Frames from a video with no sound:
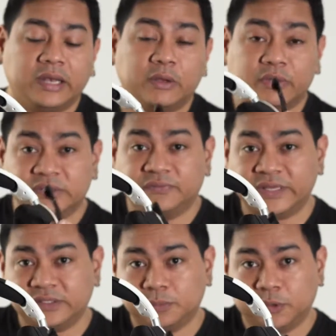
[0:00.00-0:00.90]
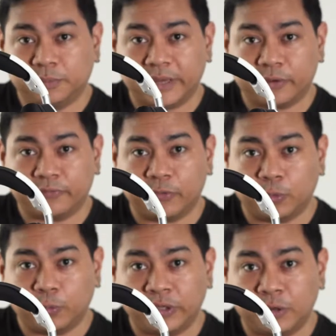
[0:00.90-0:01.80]
Now this flexible
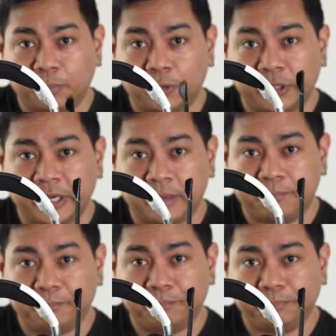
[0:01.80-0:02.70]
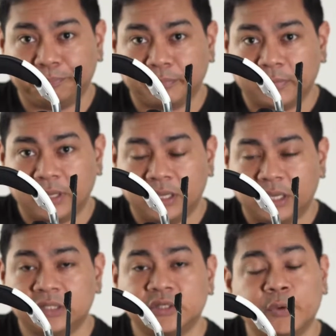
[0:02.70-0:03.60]
microphone, when you pull it up,
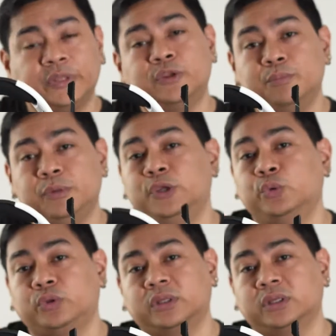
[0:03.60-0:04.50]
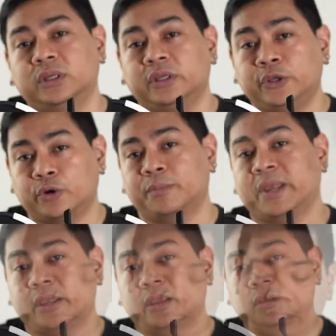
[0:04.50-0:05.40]
it's going to mute your mic.